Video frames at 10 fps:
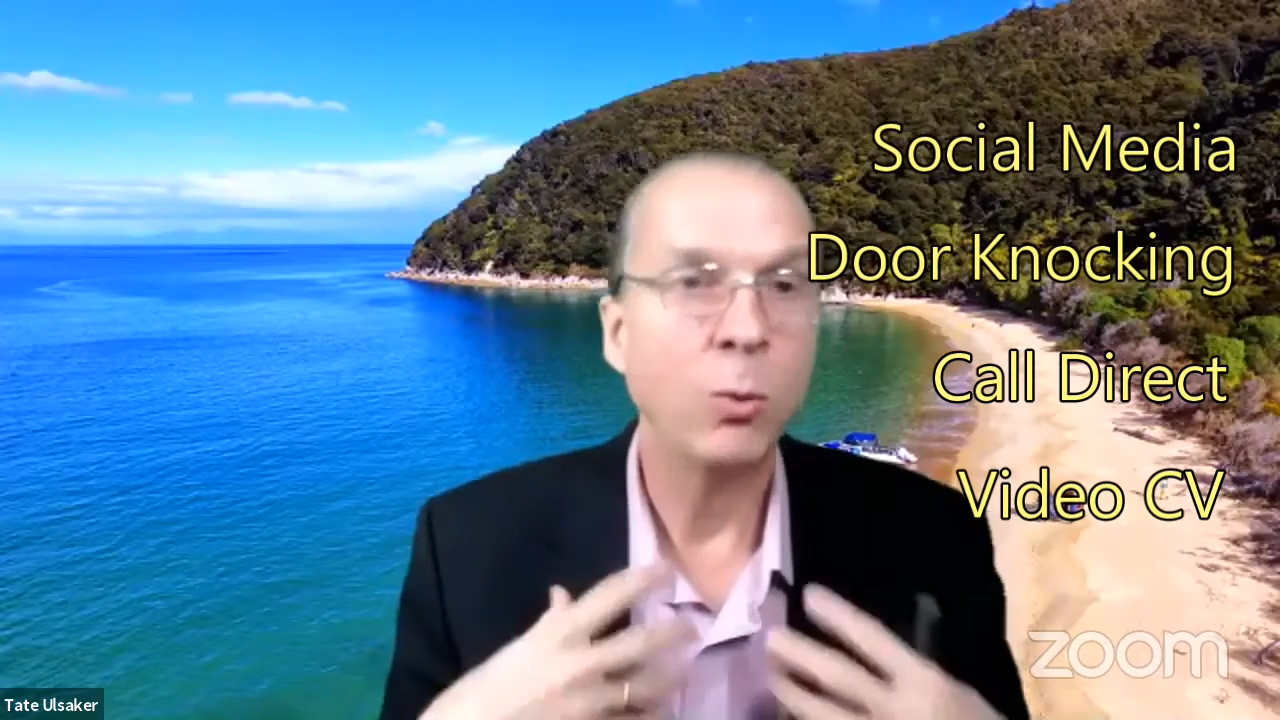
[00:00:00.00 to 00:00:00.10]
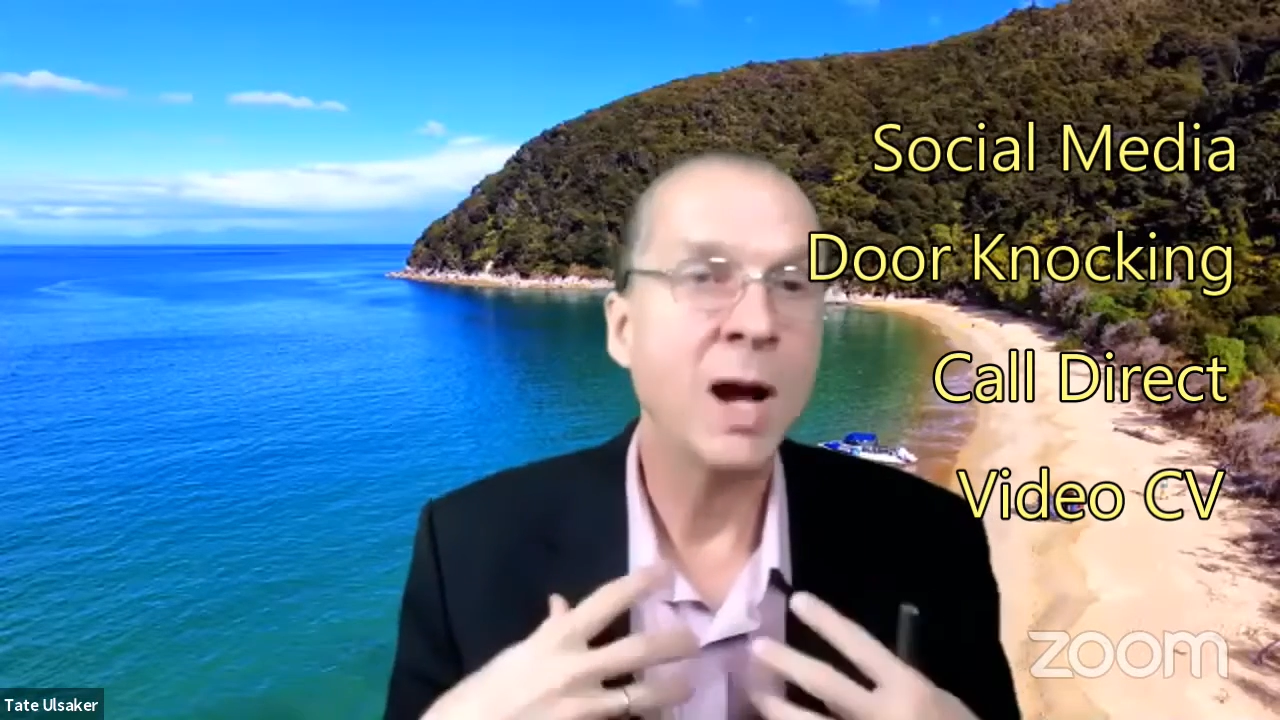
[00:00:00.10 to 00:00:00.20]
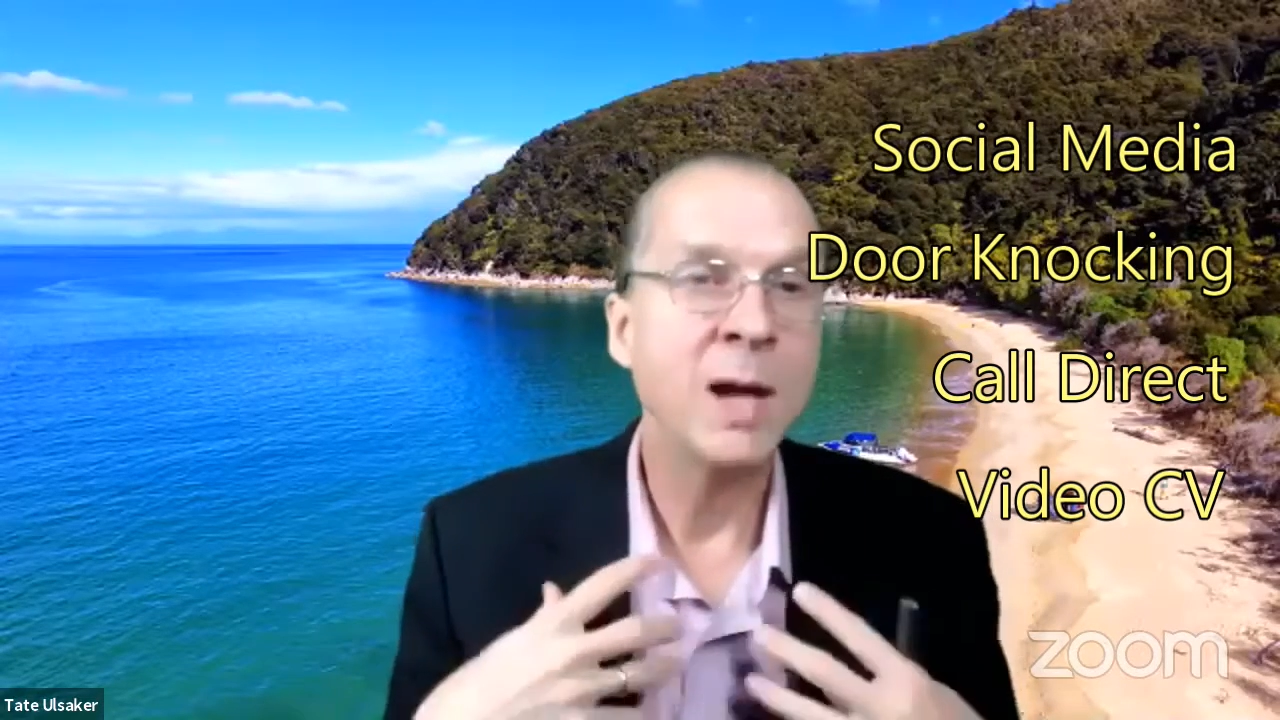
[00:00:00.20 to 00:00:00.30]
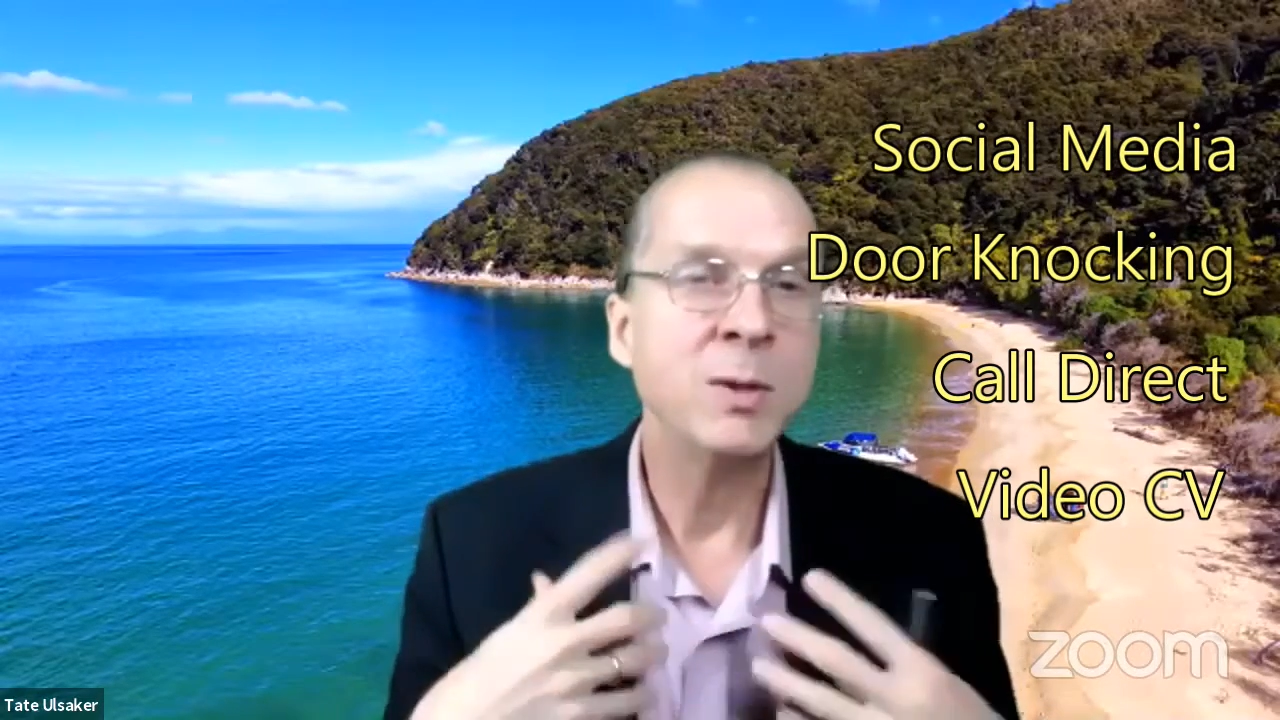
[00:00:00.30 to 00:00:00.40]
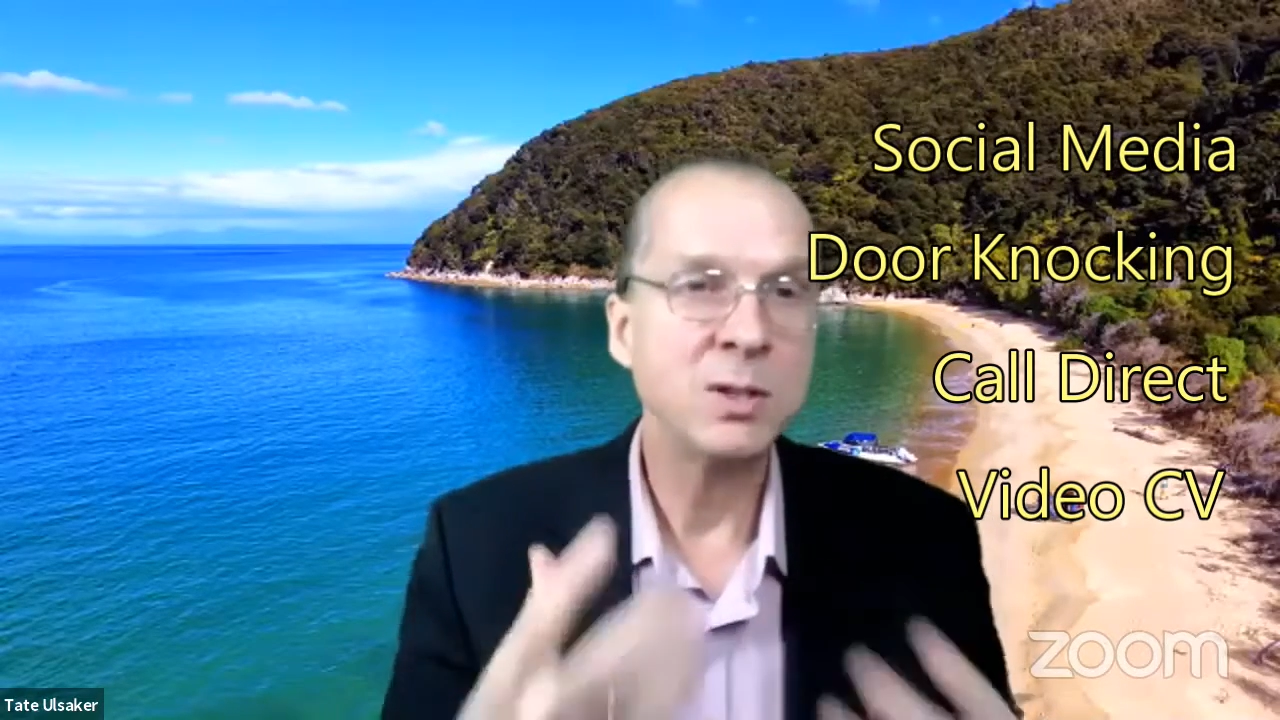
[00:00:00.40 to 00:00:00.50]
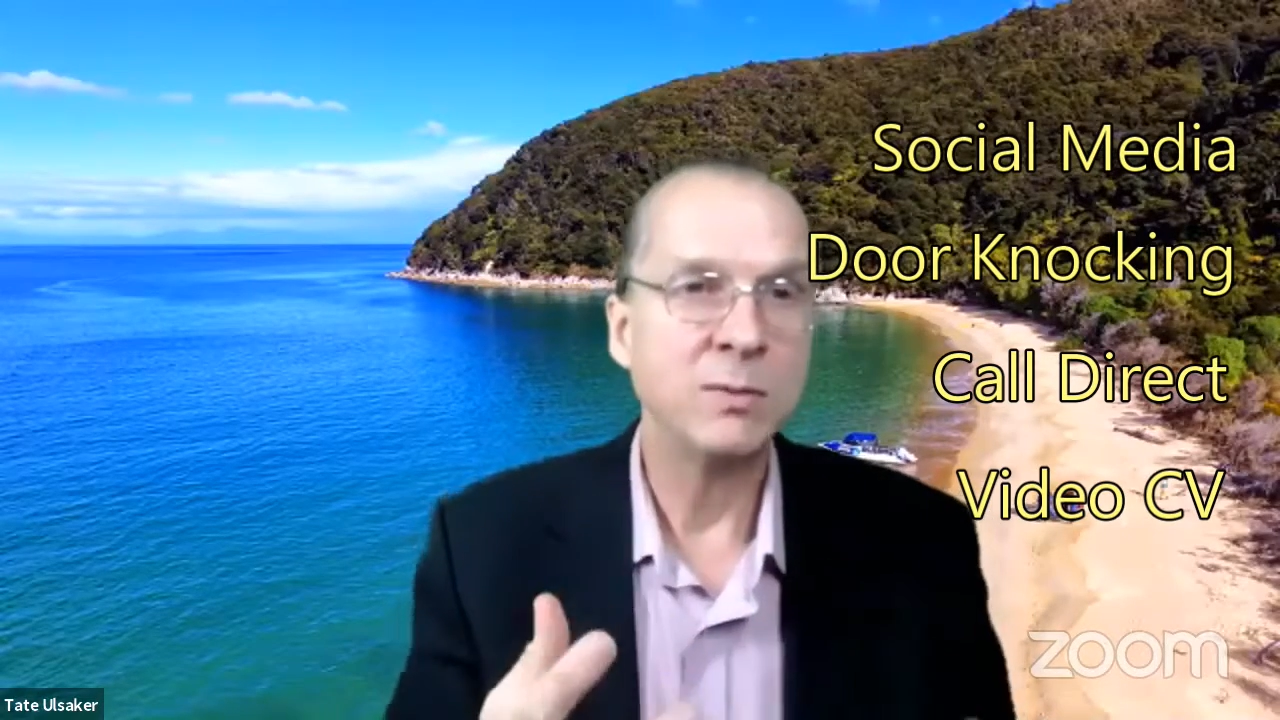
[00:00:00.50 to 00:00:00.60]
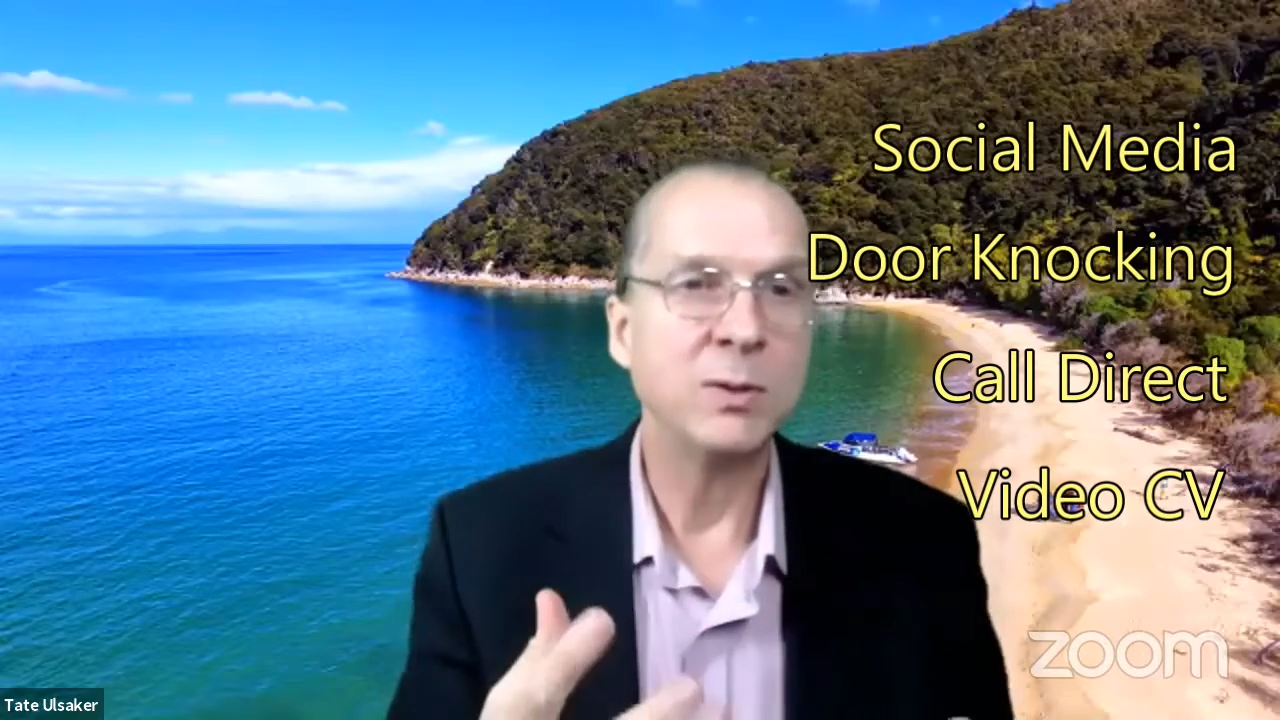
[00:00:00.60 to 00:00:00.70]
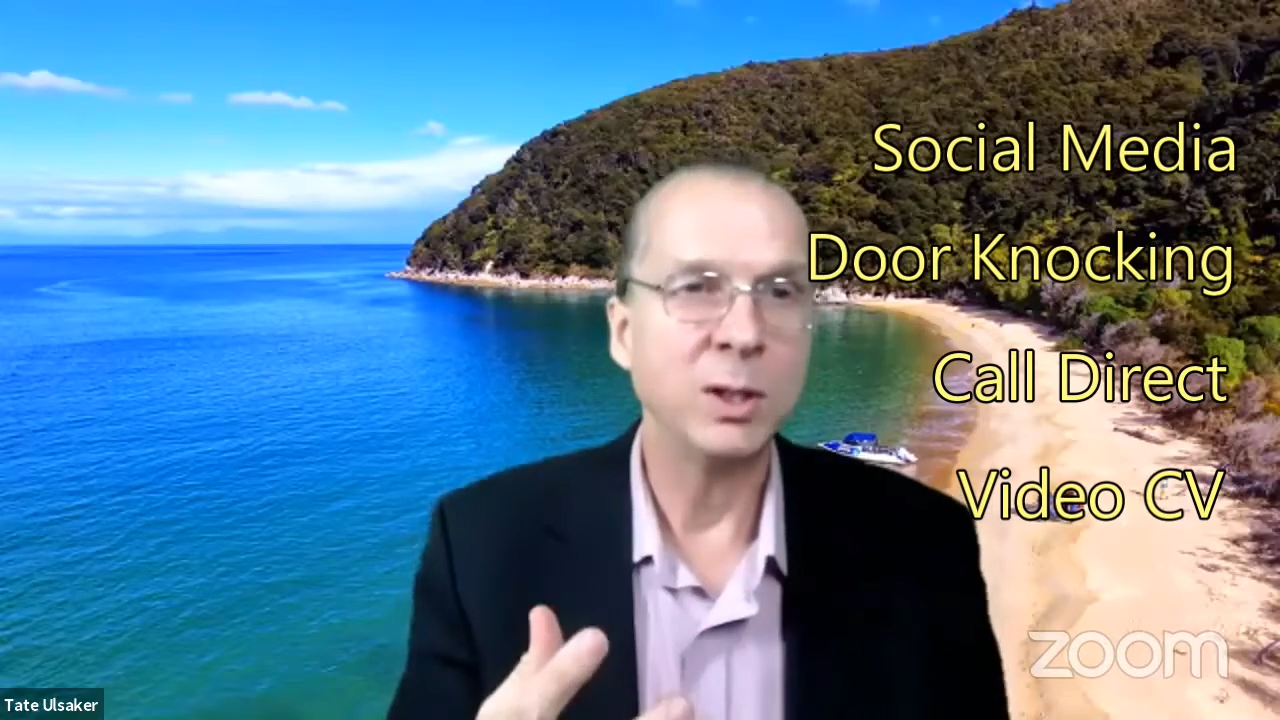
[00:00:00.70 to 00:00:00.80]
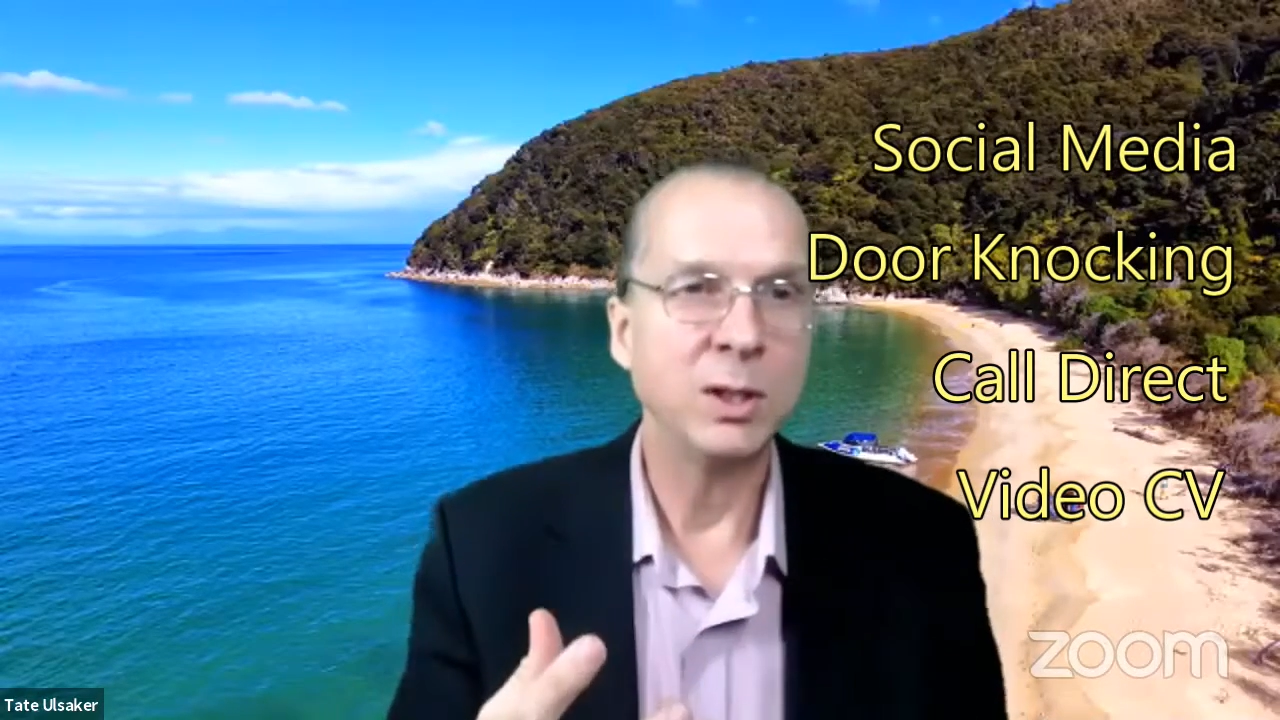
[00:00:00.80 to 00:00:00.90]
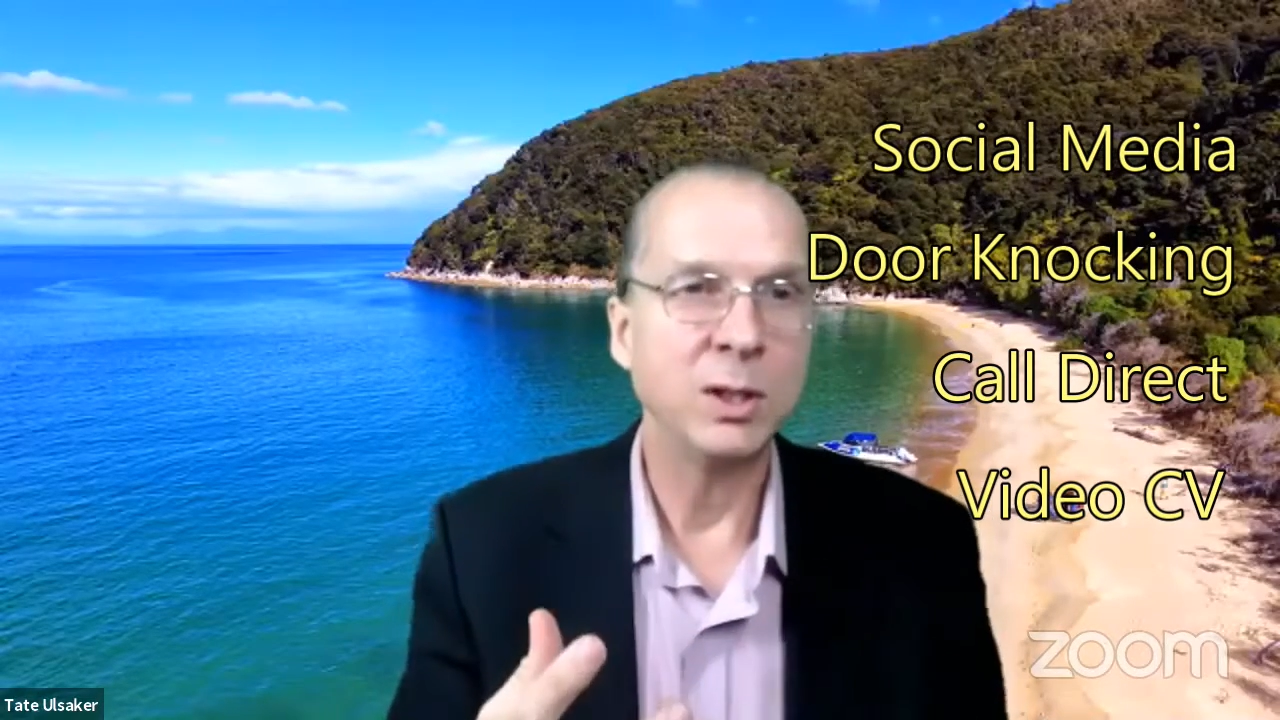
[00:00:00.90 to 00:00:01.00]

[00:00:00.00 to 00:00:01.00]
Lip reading: I'm interviewing you.